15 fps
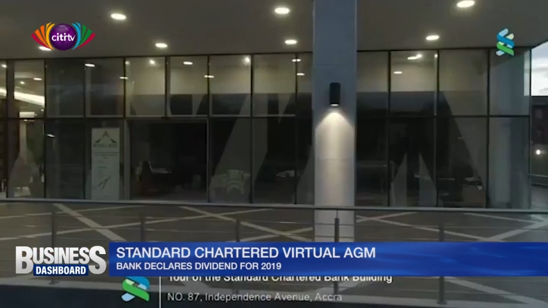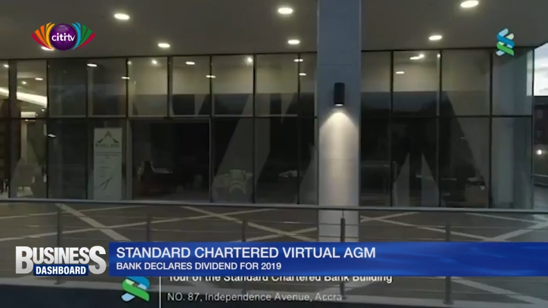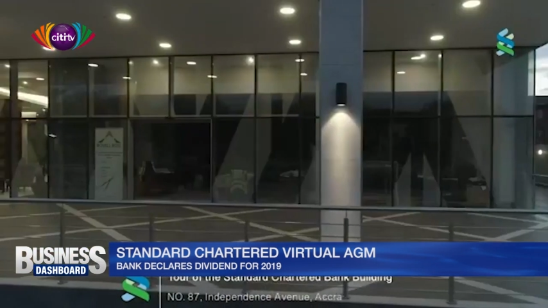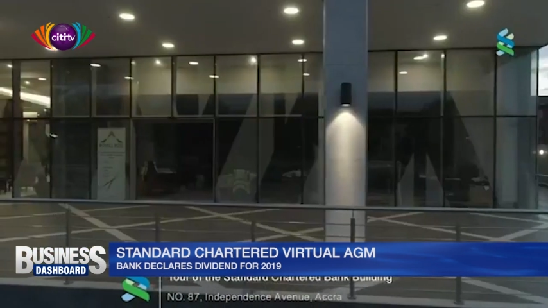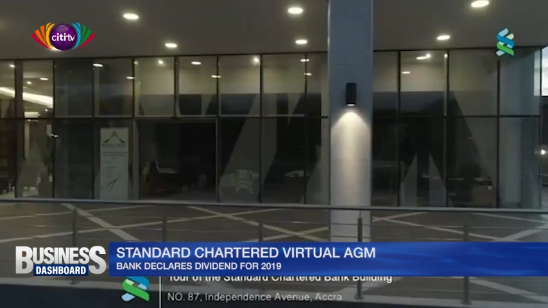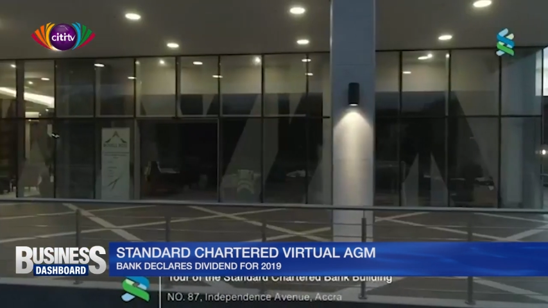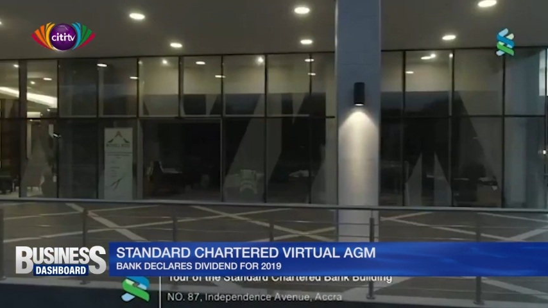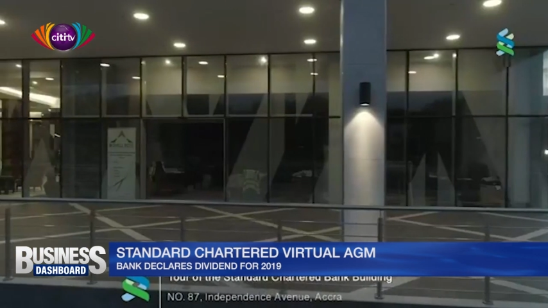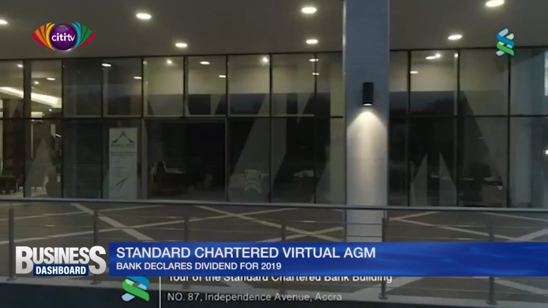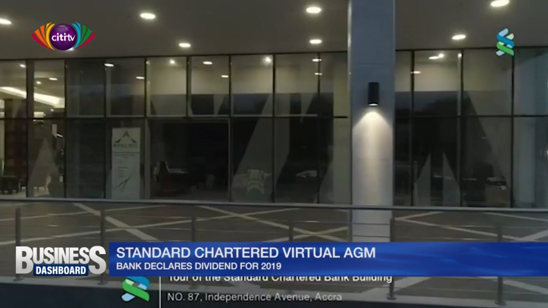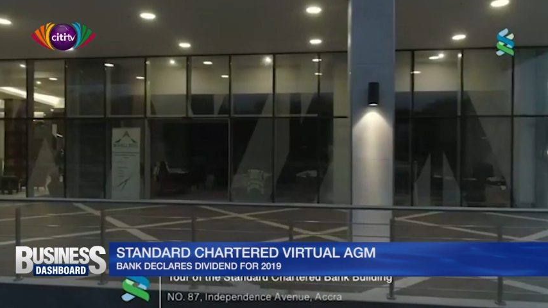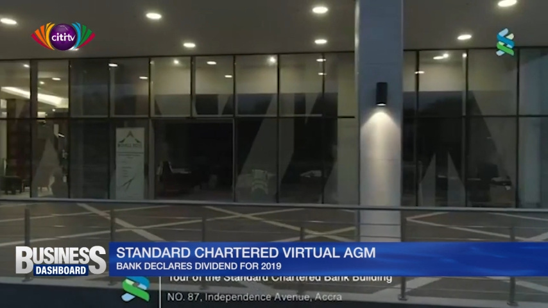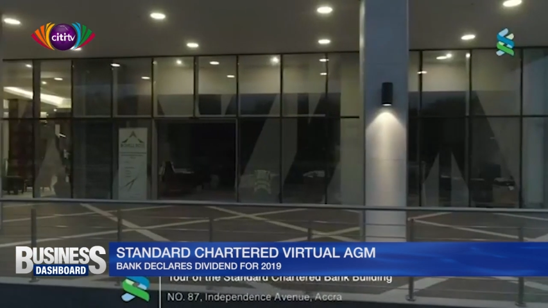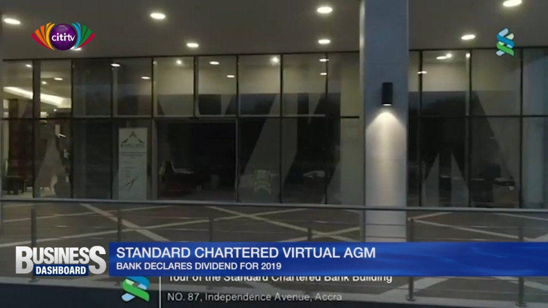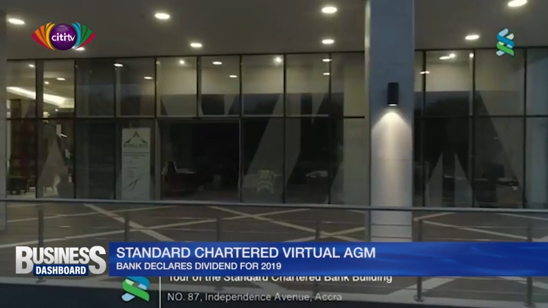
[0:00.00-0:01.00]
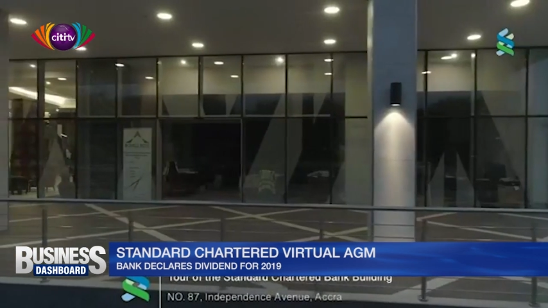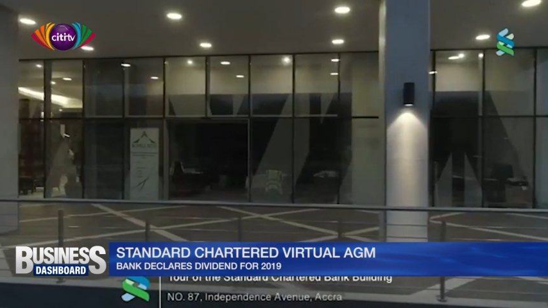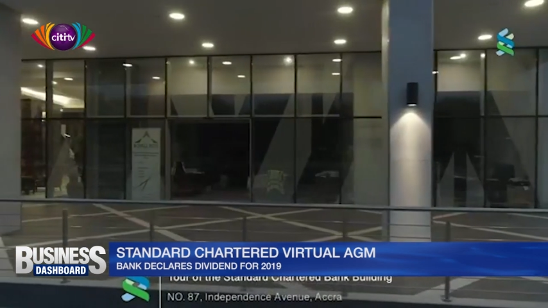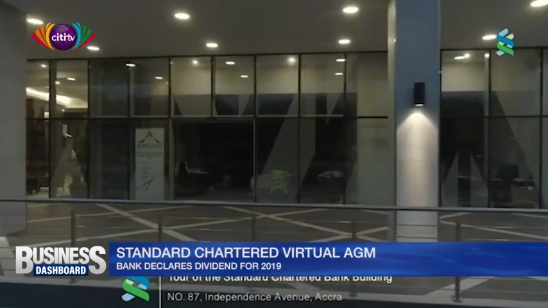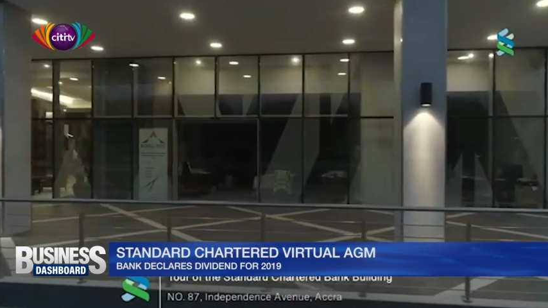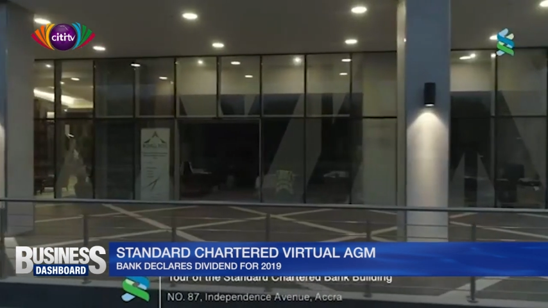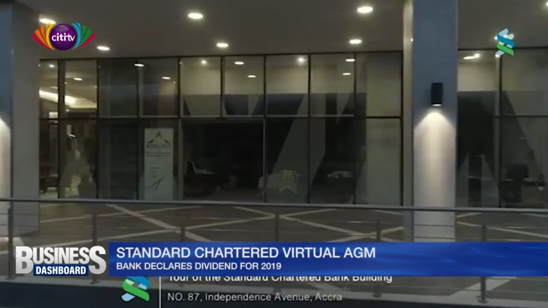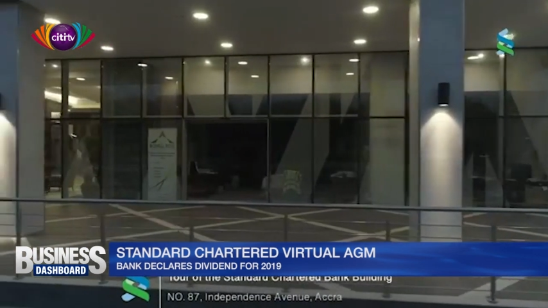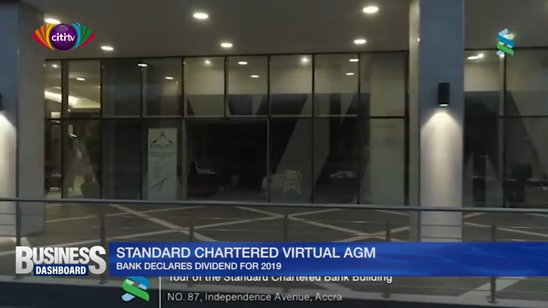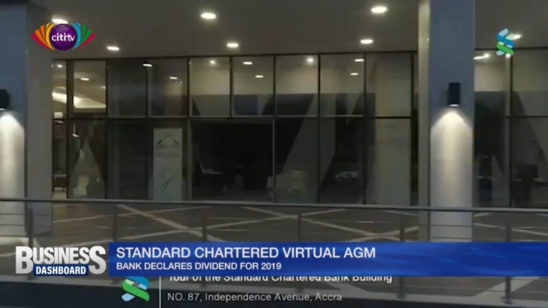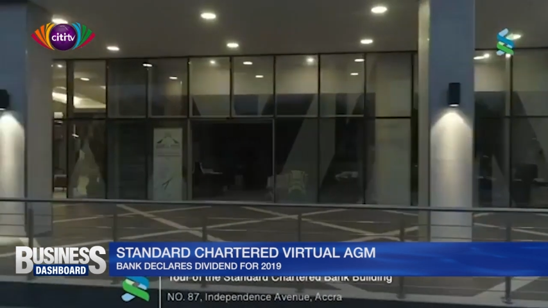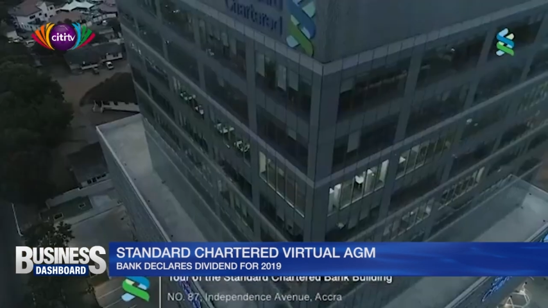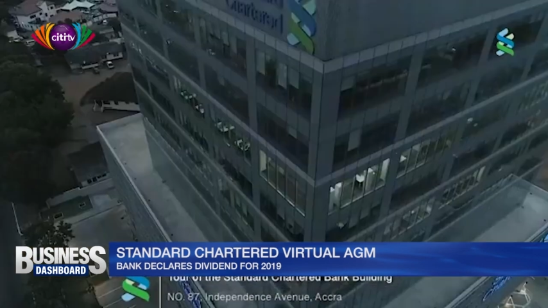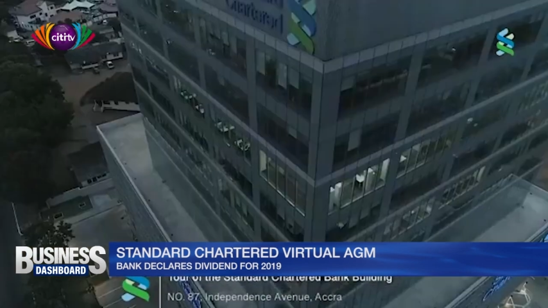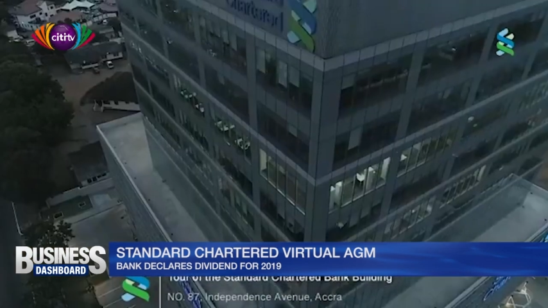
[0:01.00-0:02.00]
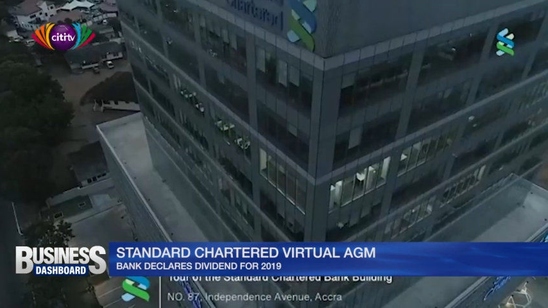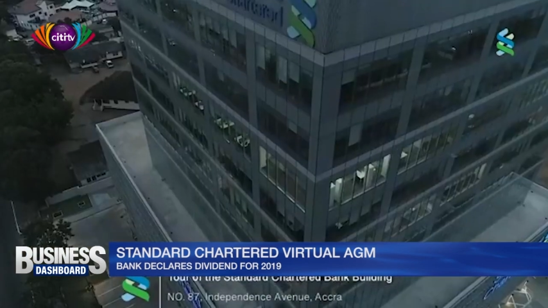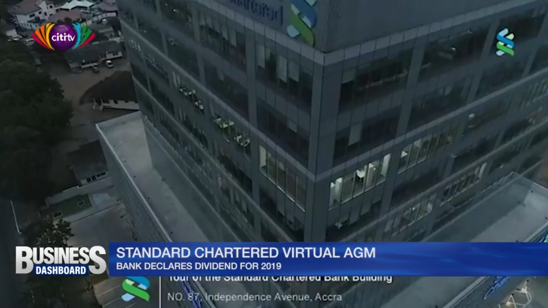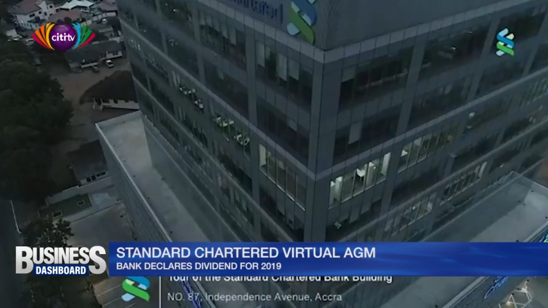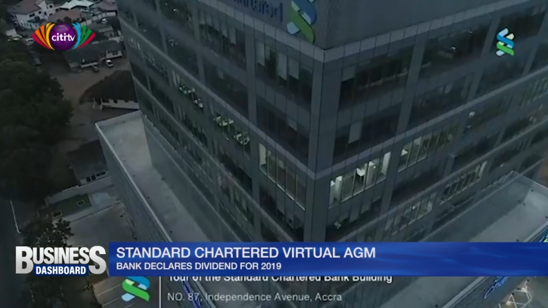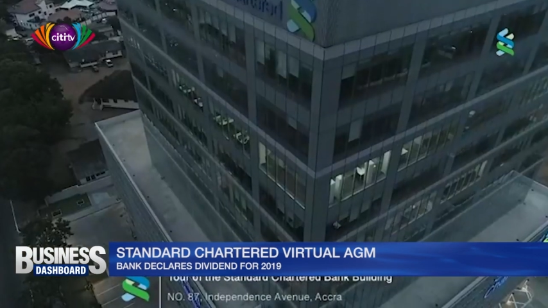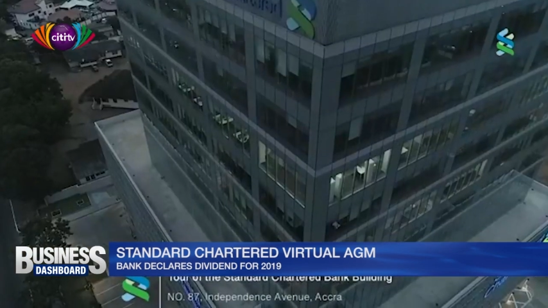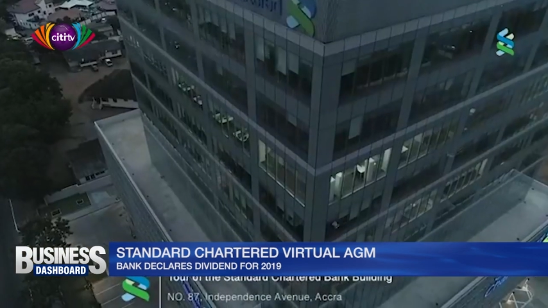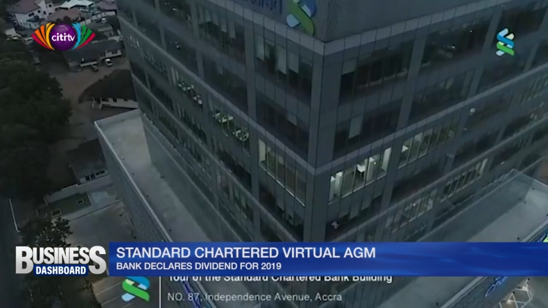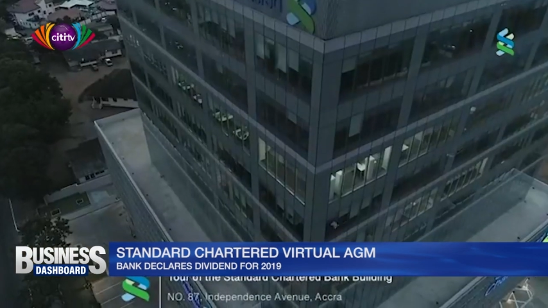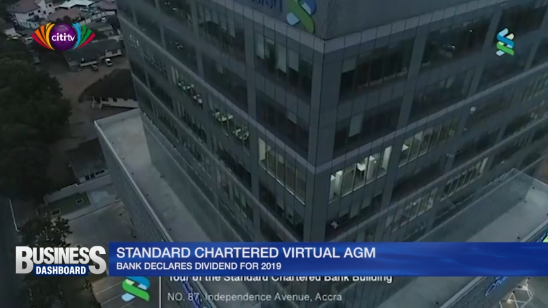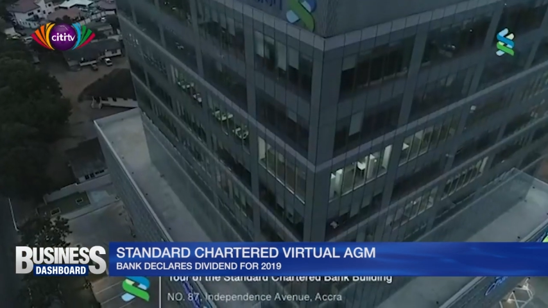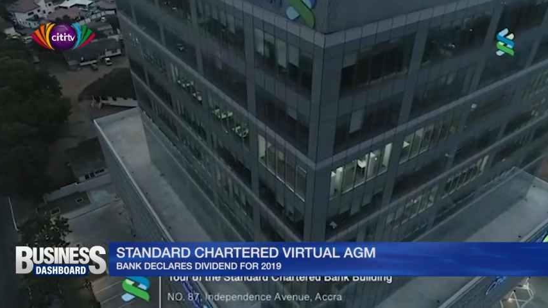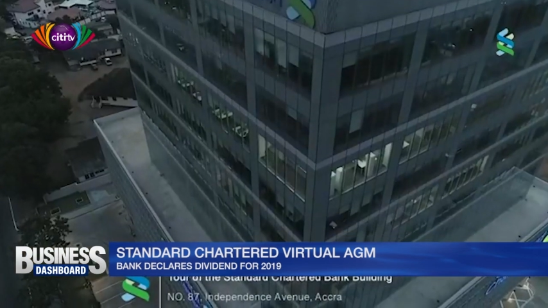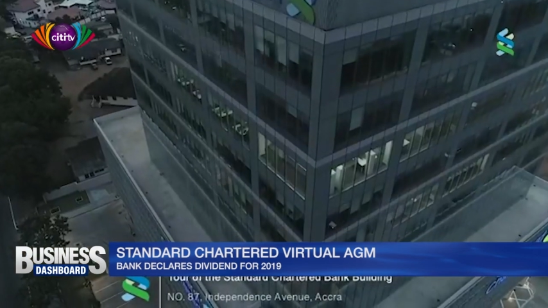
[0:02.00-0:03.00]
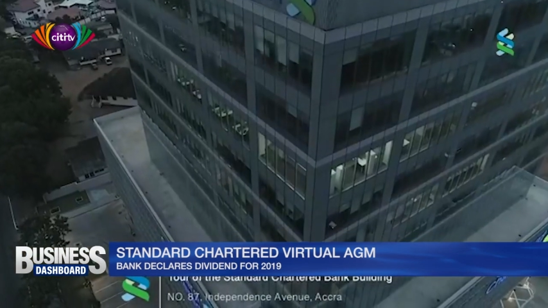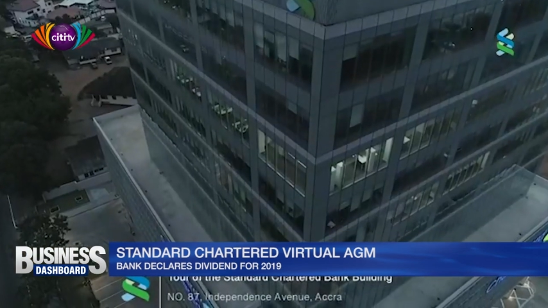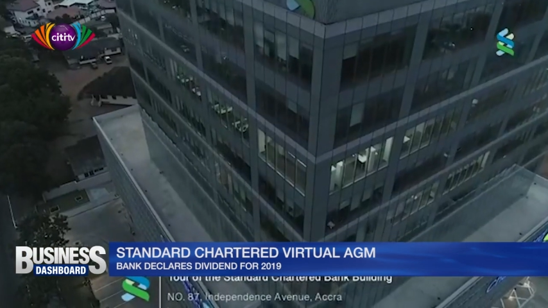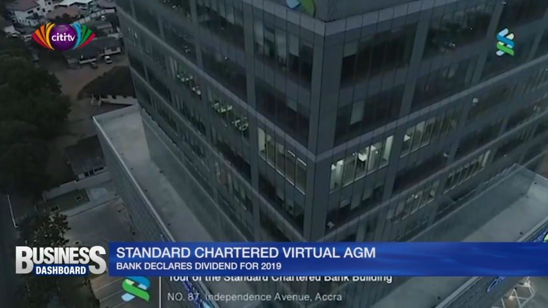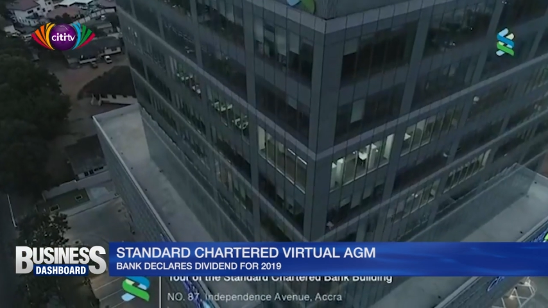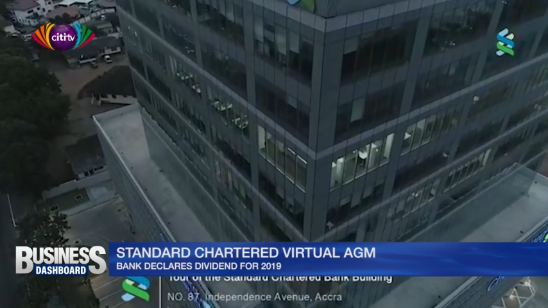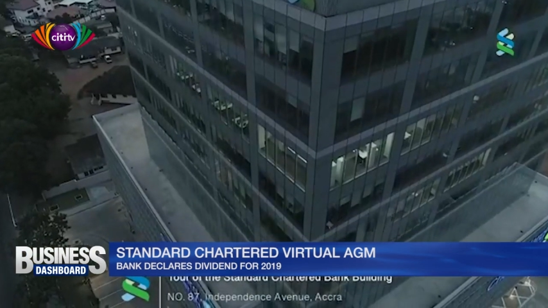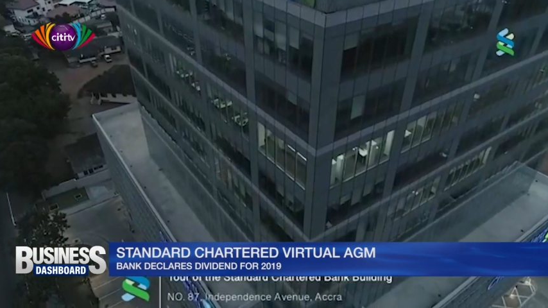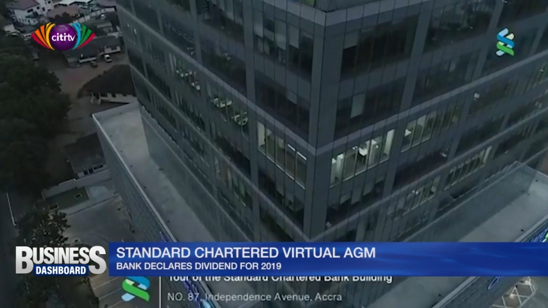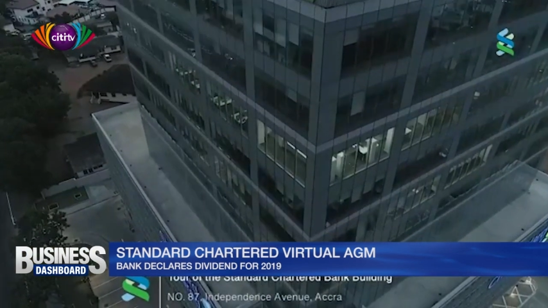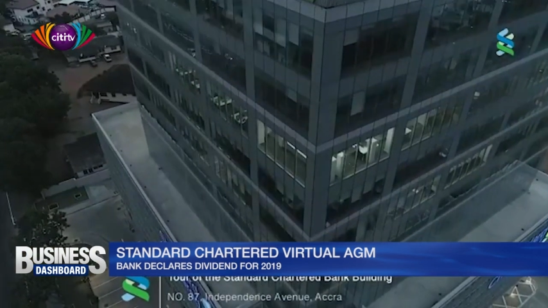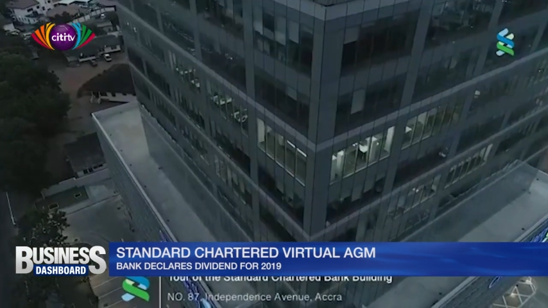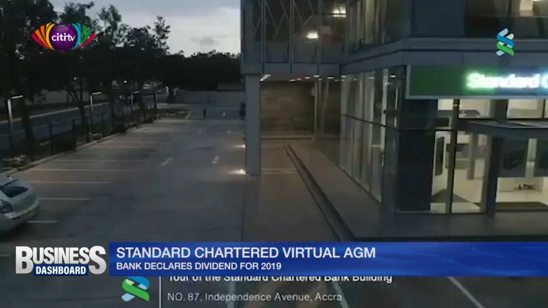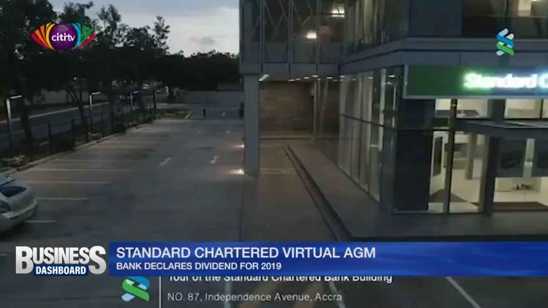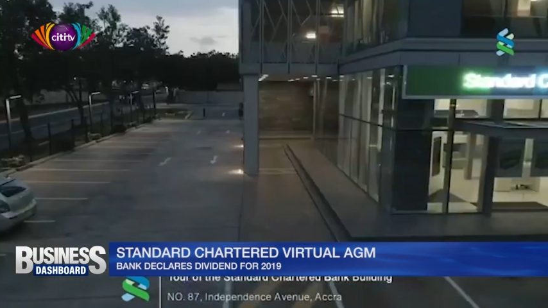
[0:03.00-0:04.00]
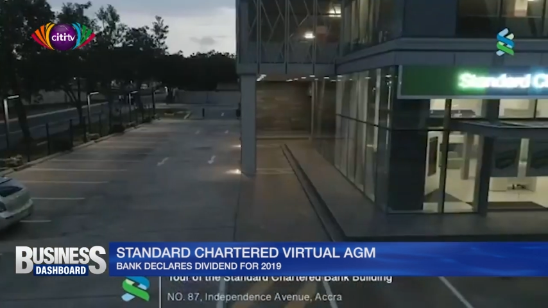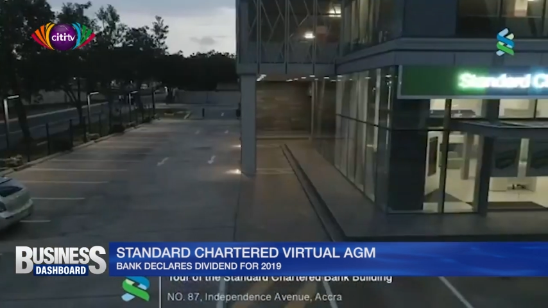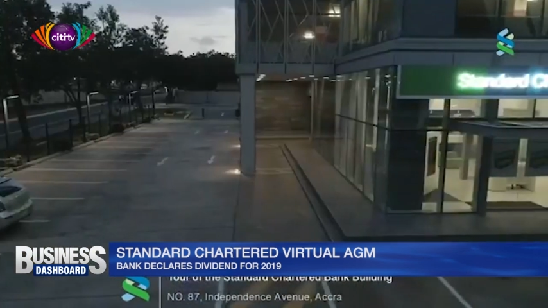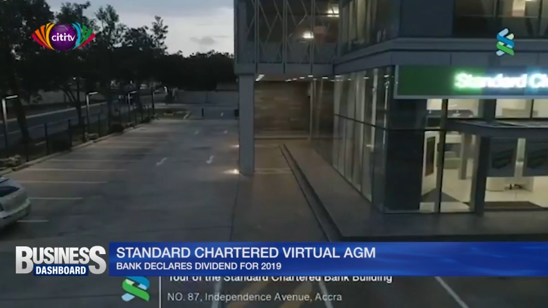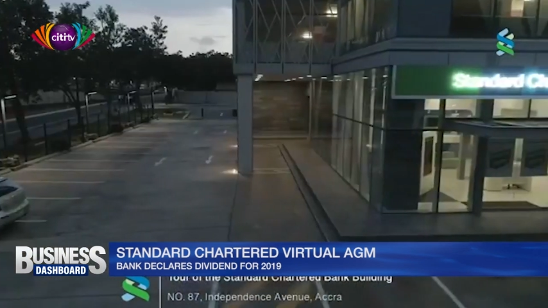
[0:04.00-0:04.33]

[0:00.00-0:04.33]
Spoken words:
[unreadable: no face in view]